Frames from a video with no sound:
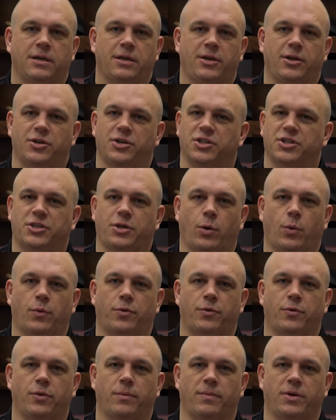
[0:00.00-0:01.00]
you're just
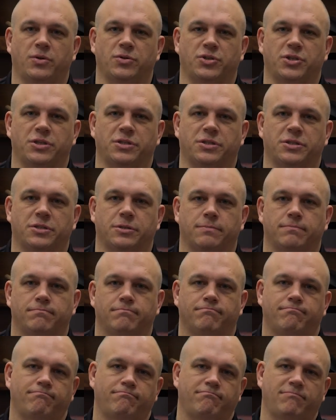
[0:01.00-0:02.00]
going through the motions.
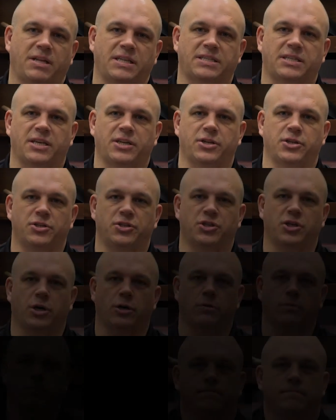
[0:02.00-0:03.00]
Let's get into the
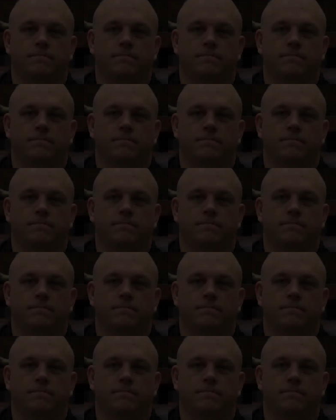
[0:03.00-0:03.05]
show.